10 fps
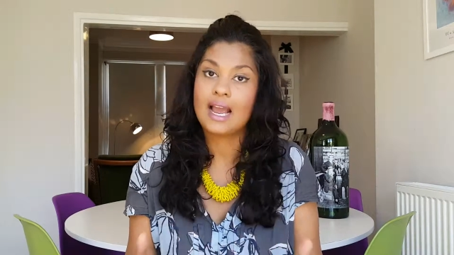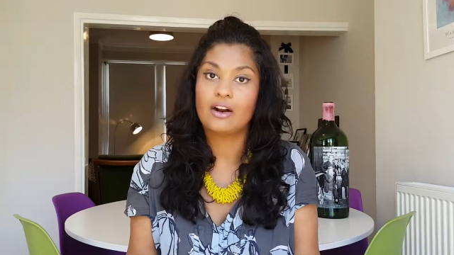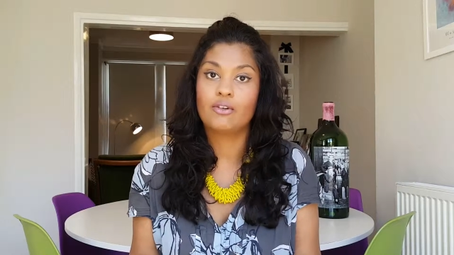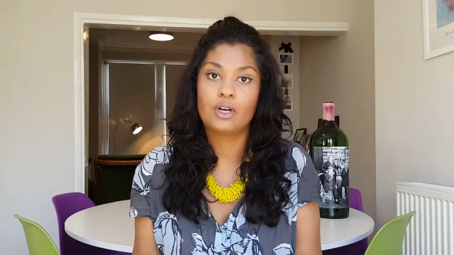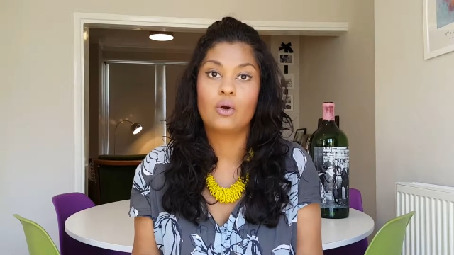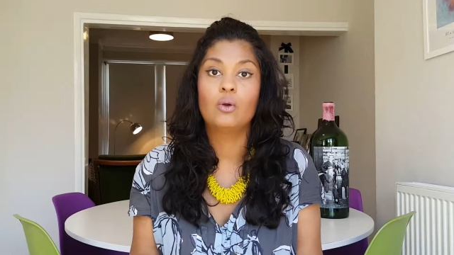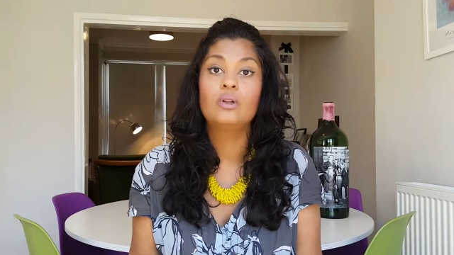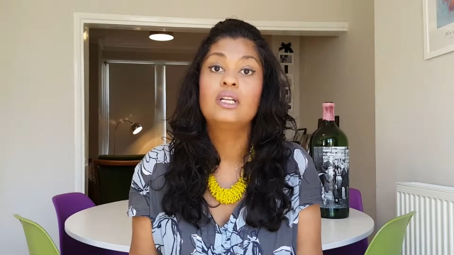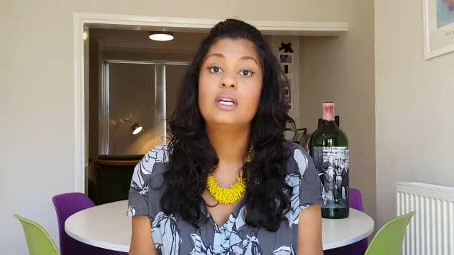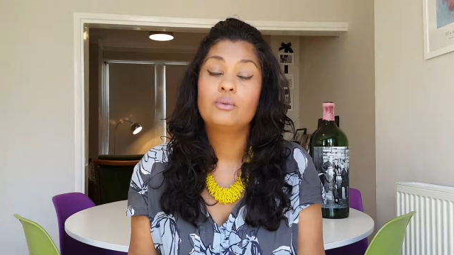
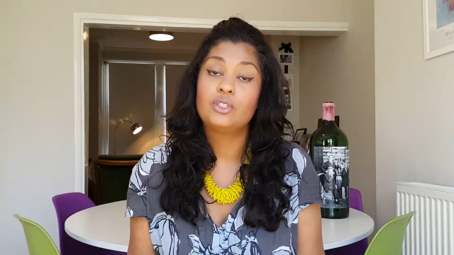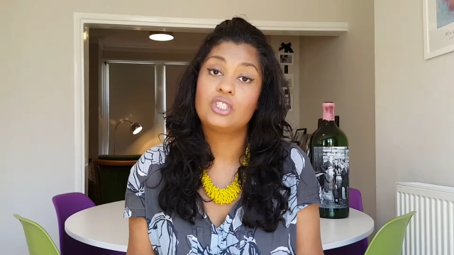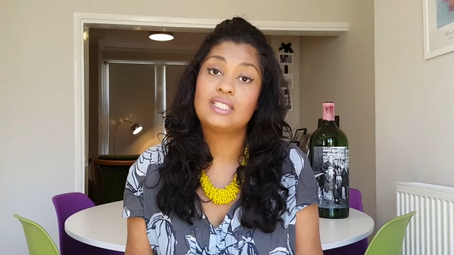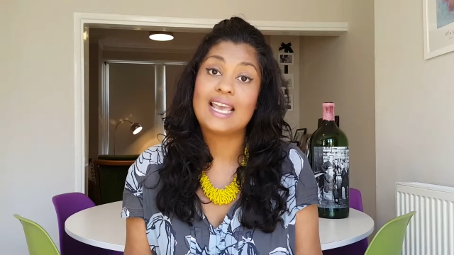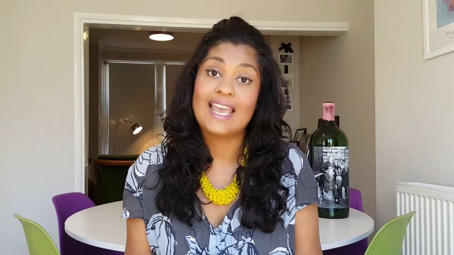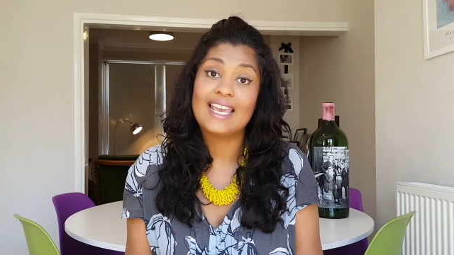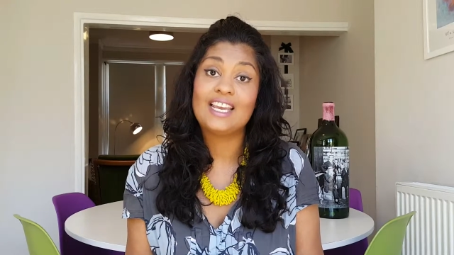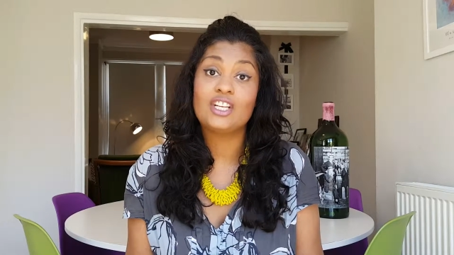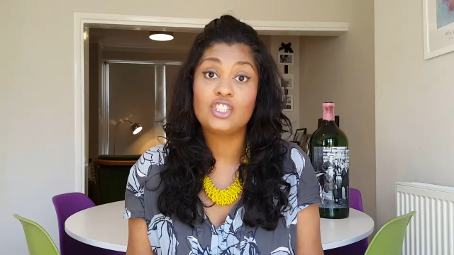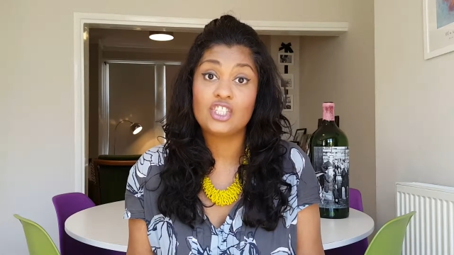agricole, which is
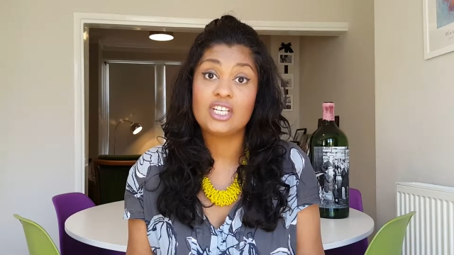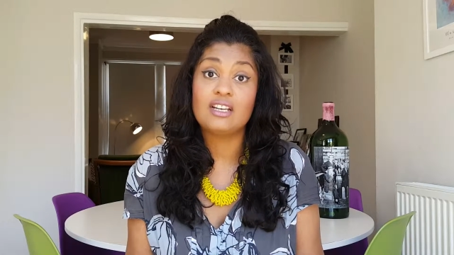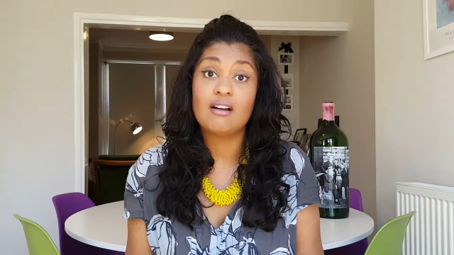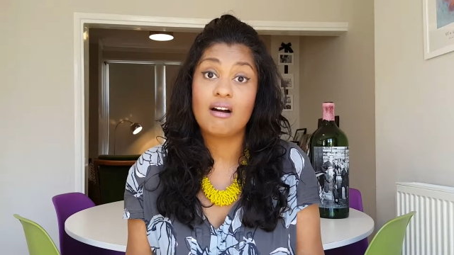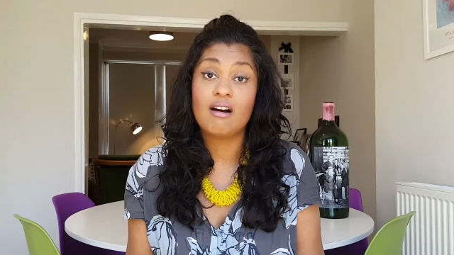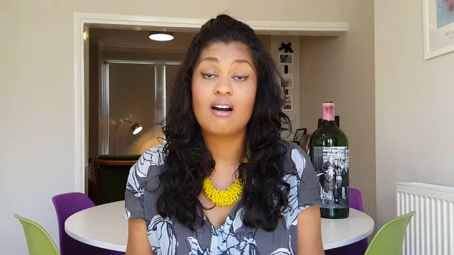A-G-R-I-C-O-L-E.